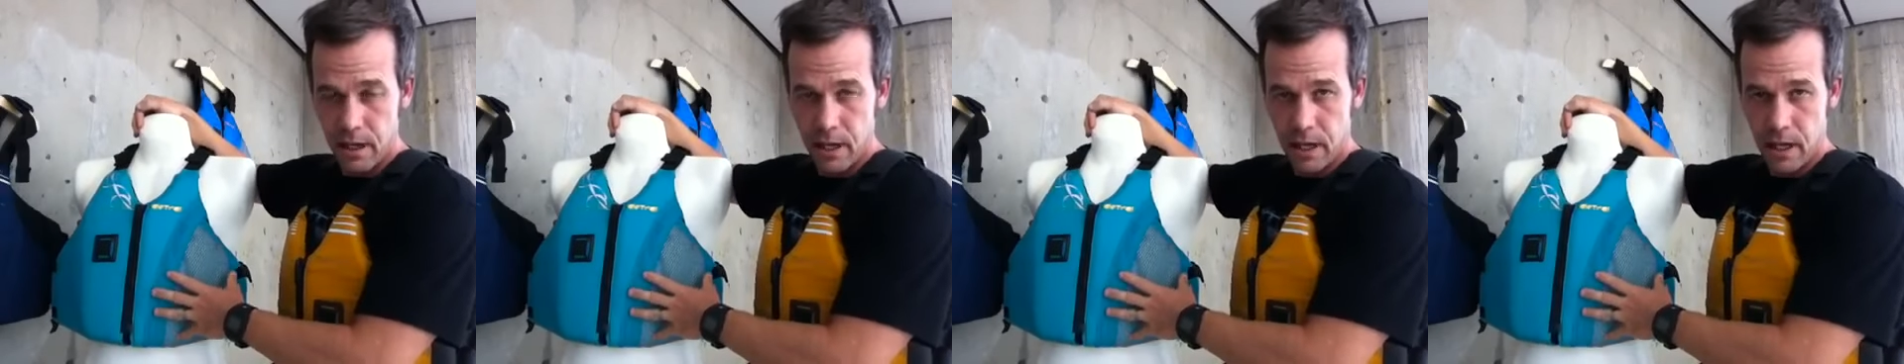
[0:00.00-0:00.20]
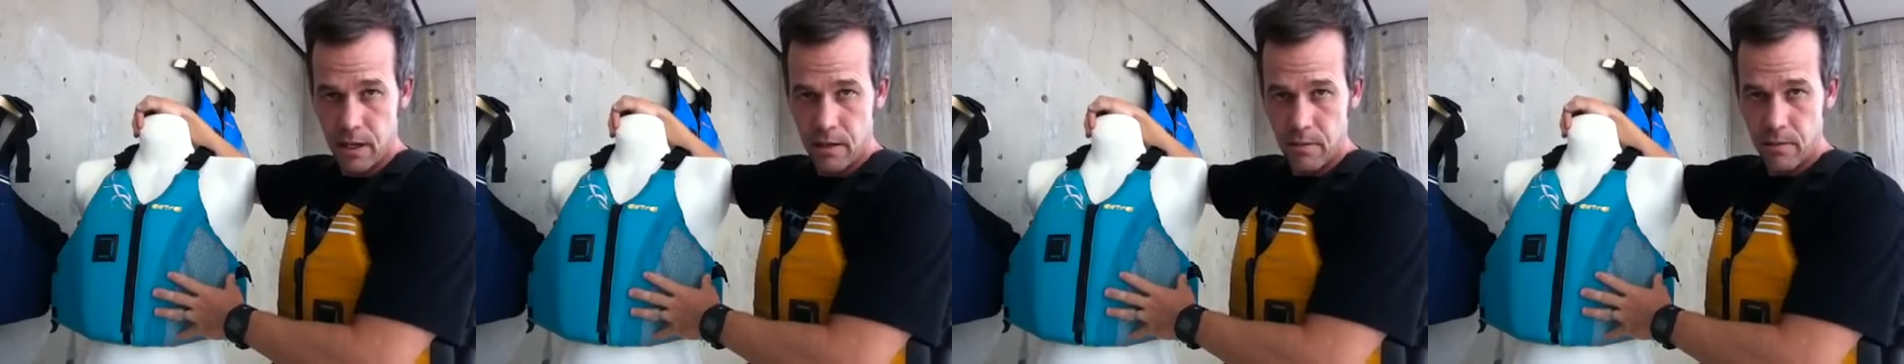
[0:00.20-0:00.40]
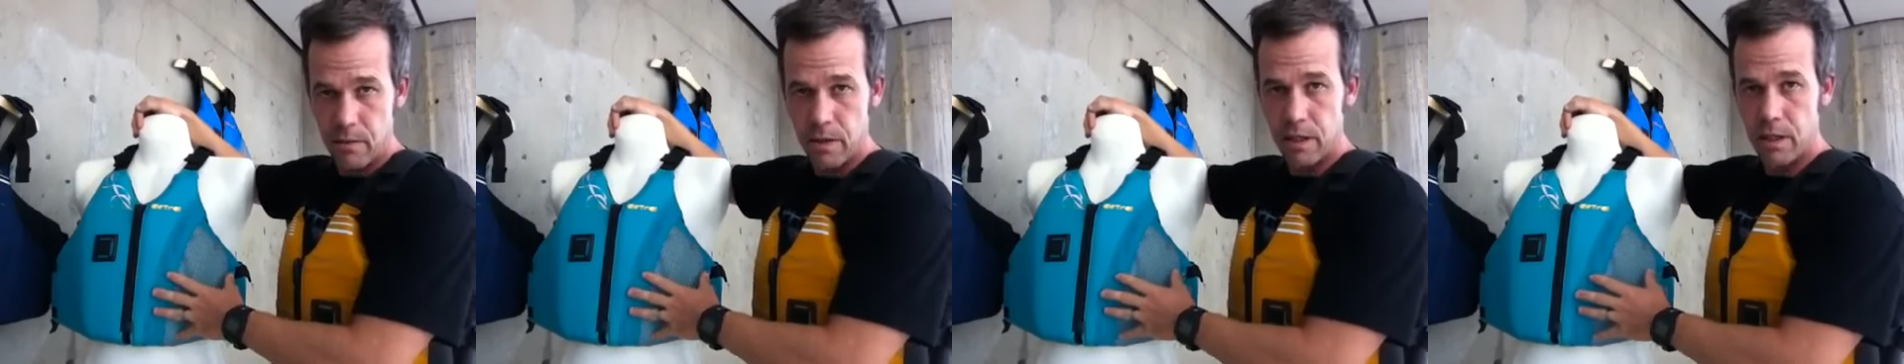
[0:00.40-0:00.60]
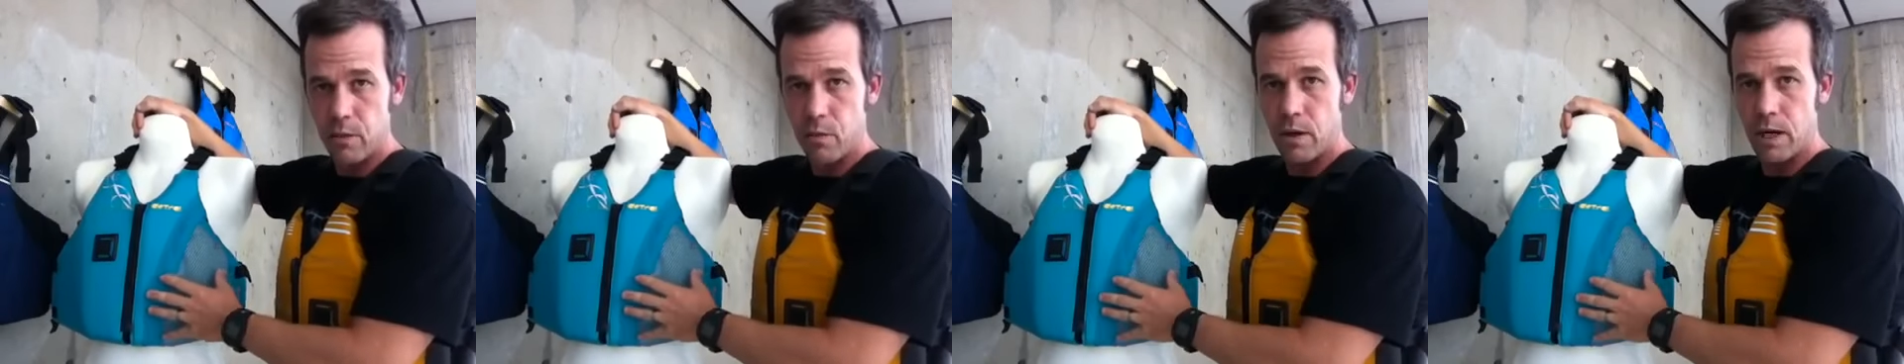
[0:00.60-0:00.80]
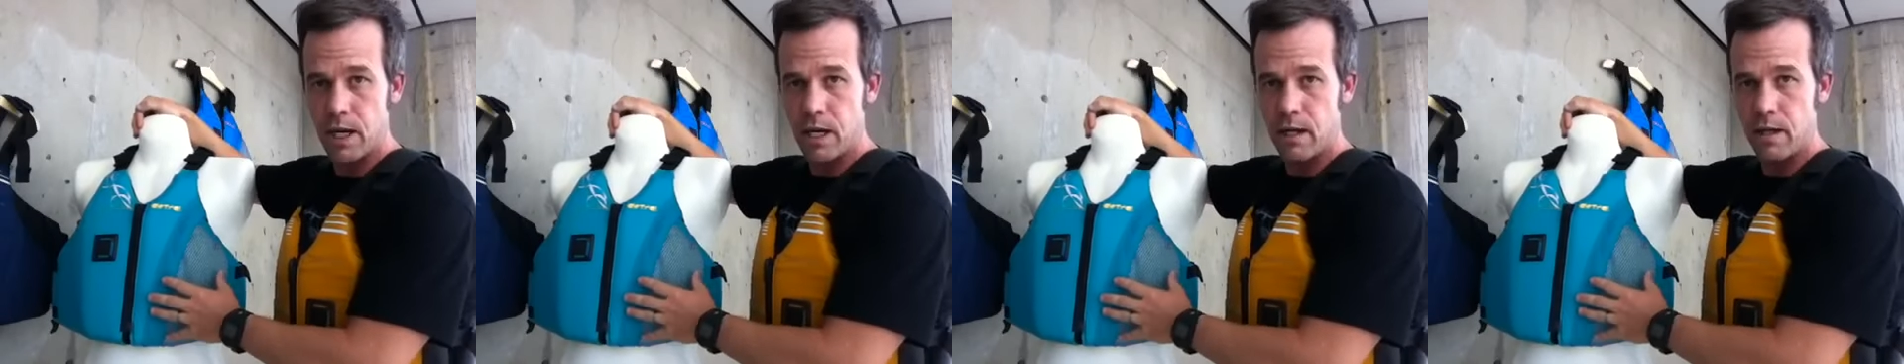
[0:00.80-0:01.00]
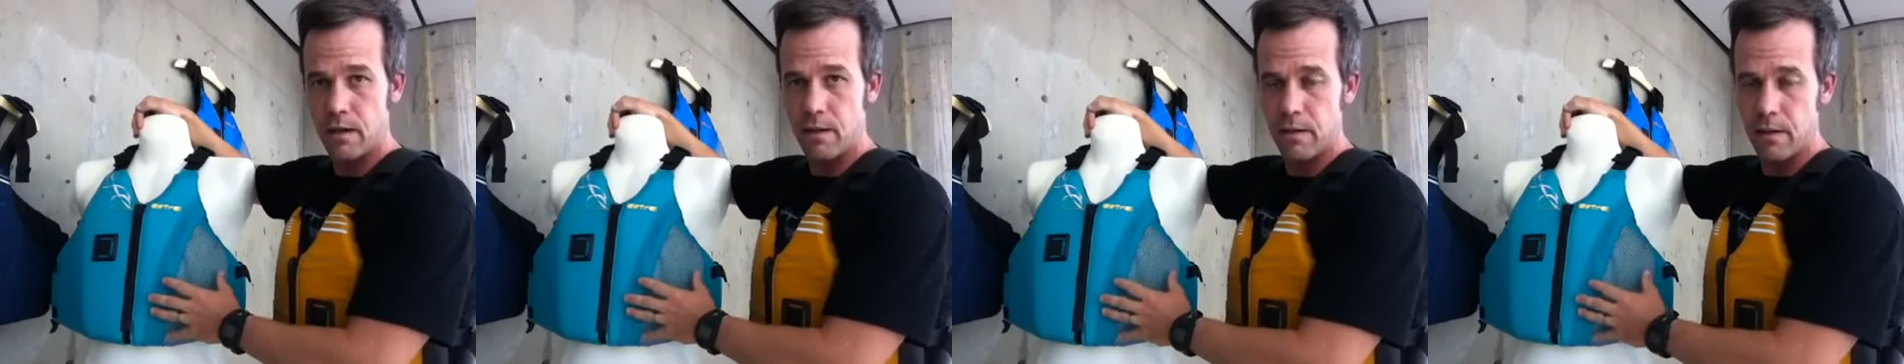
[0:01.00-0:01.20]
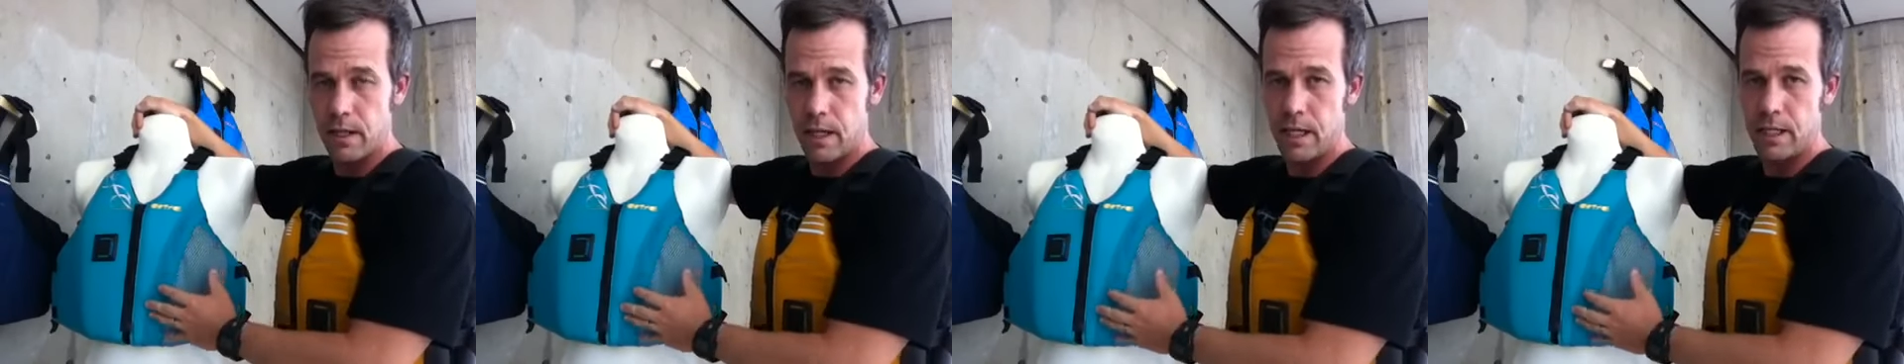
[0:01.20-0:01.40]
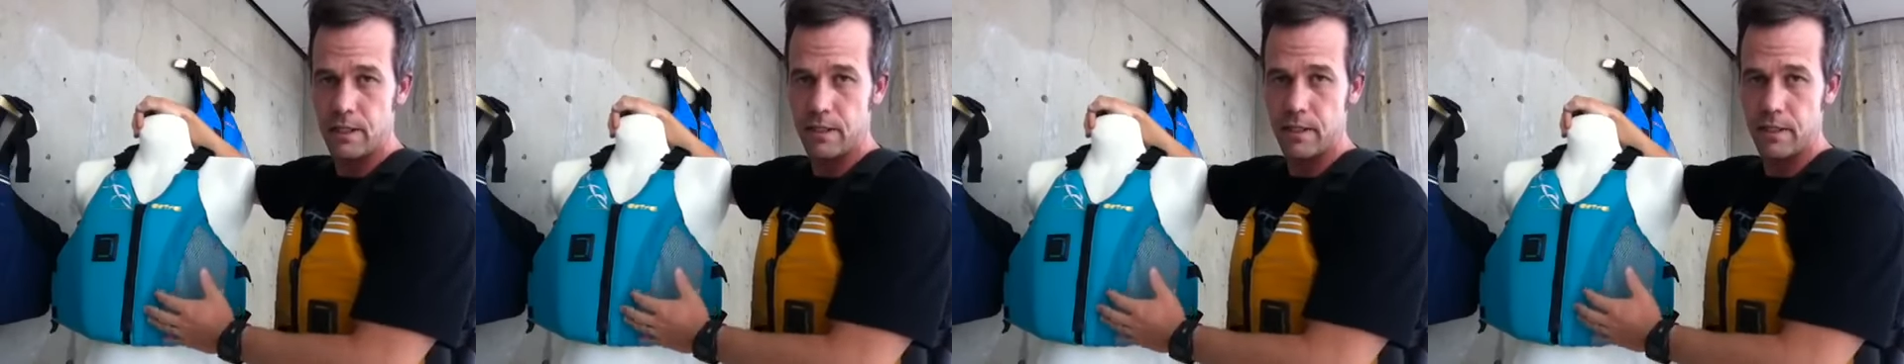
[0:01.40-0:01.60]
uh, really well,
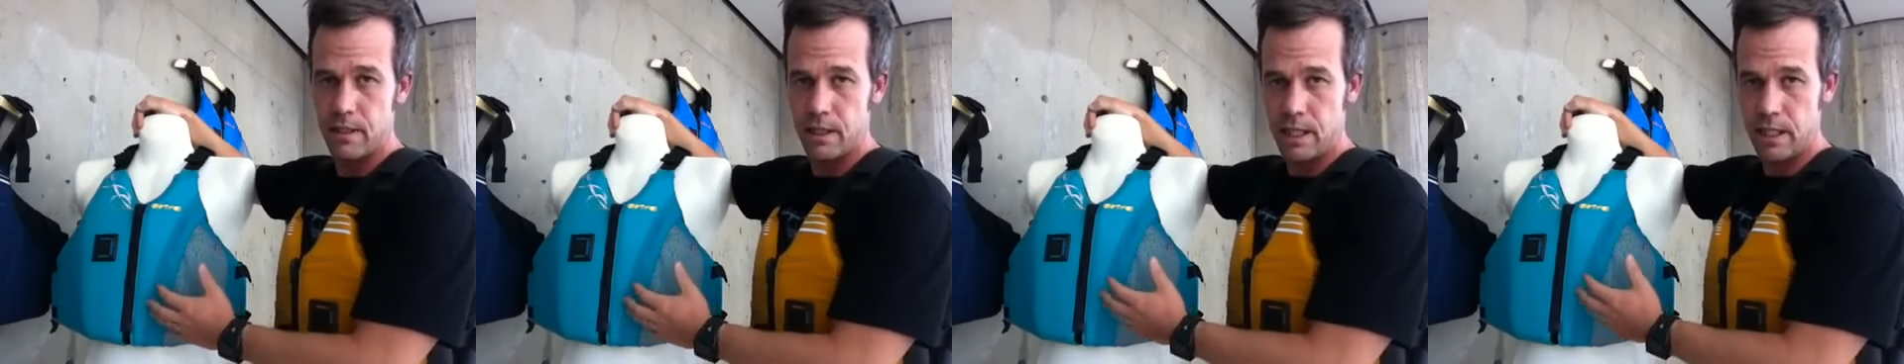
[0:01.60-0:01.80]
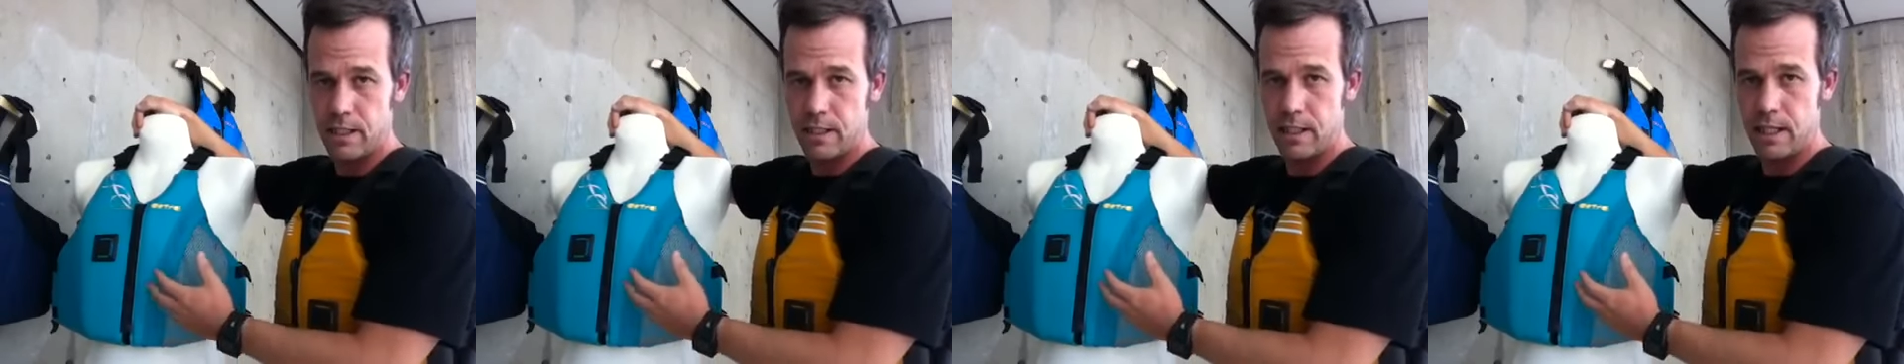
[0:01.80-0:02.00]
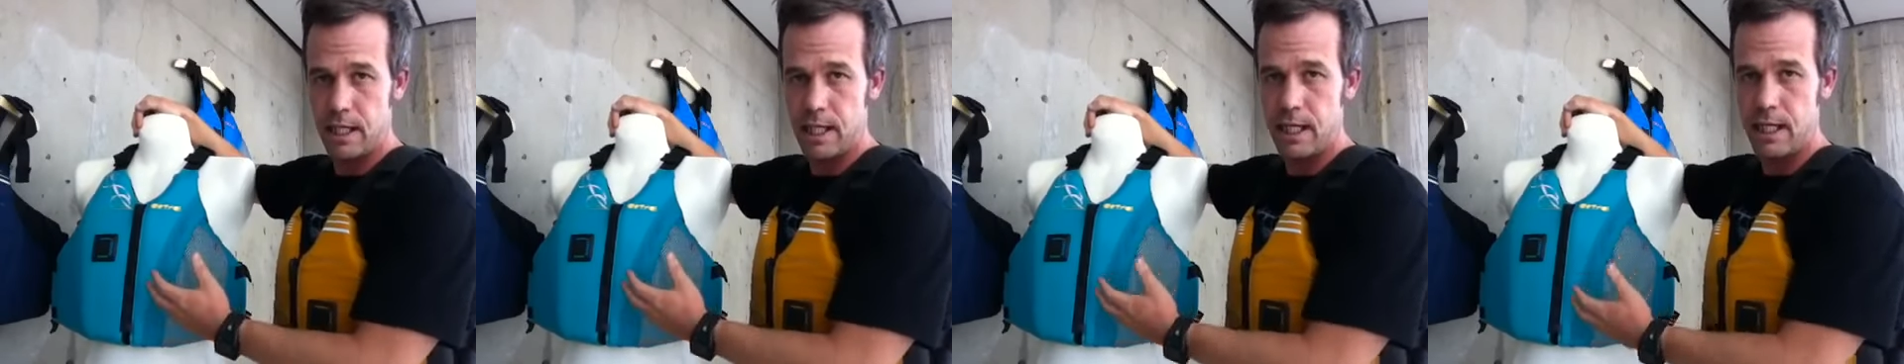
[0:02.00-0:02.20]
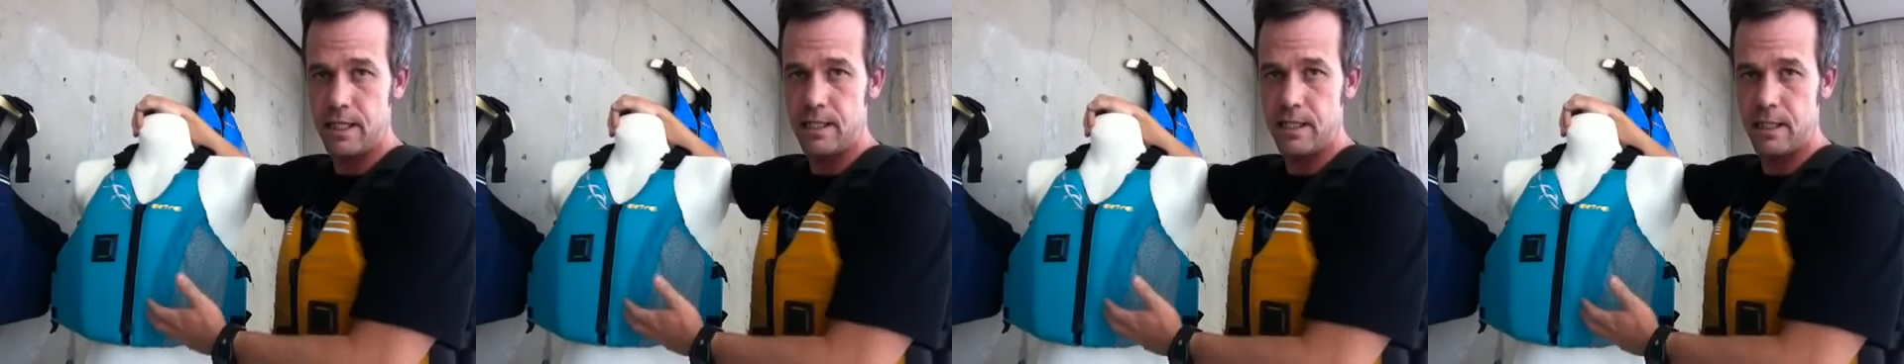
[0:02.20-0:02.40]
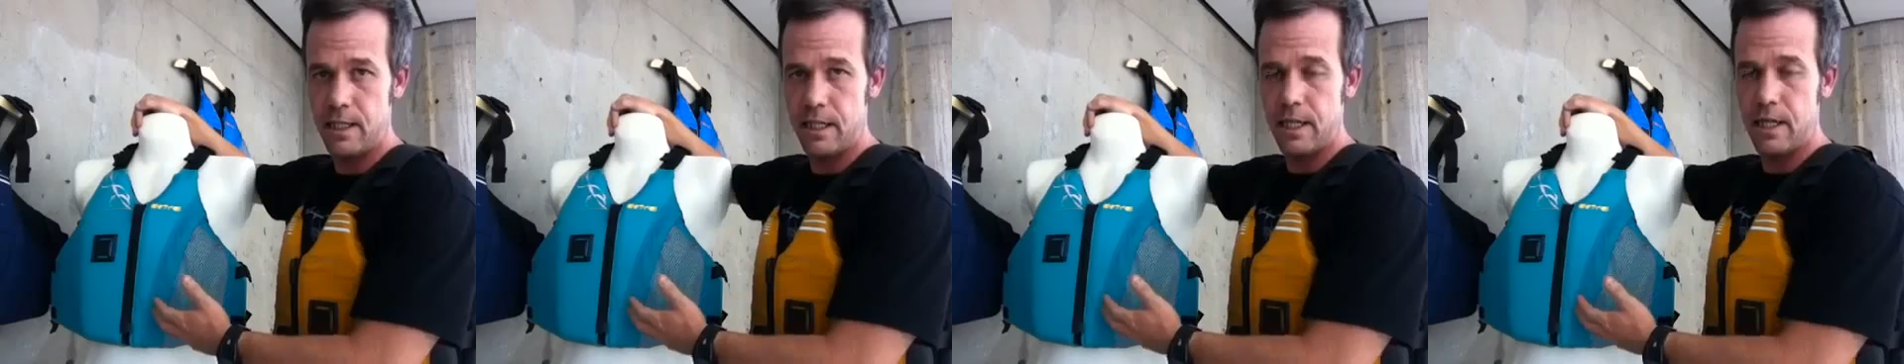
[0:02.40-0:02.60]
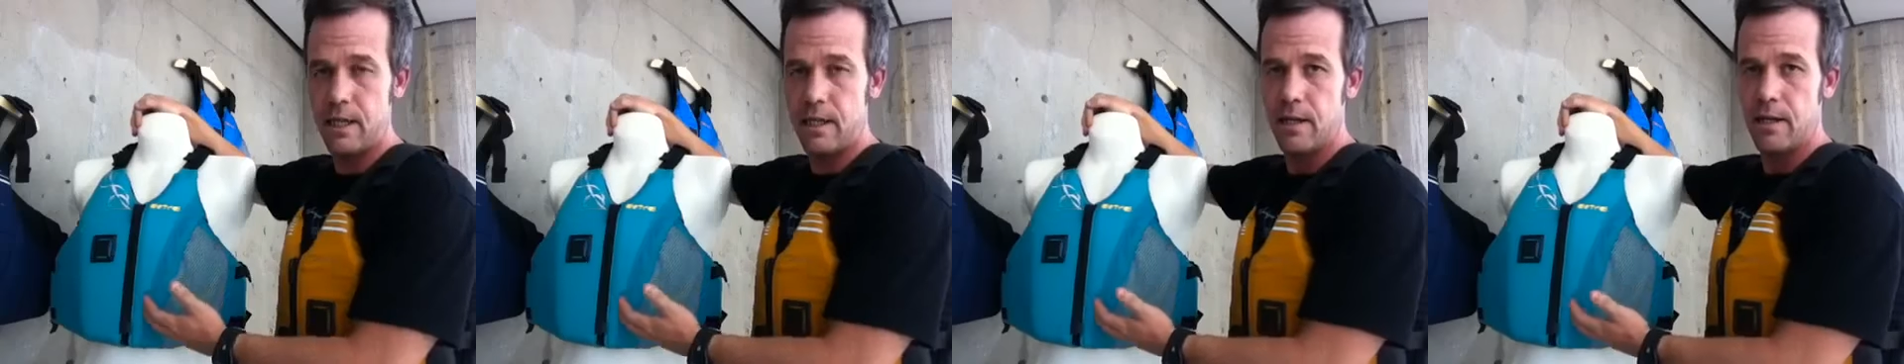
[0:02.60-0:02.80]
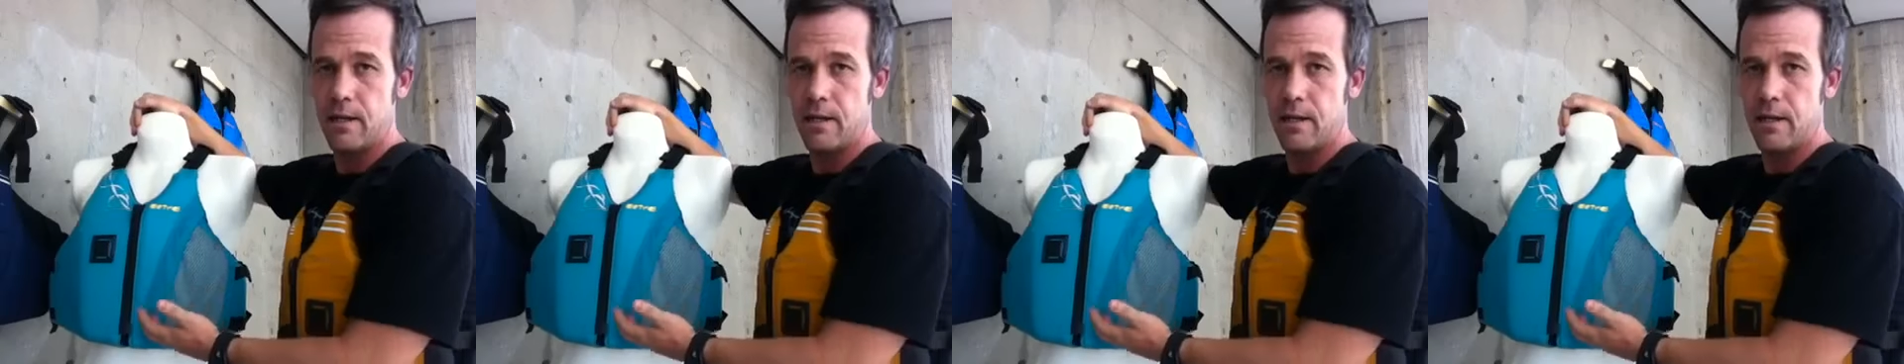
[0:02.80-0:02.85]
it's, it's easy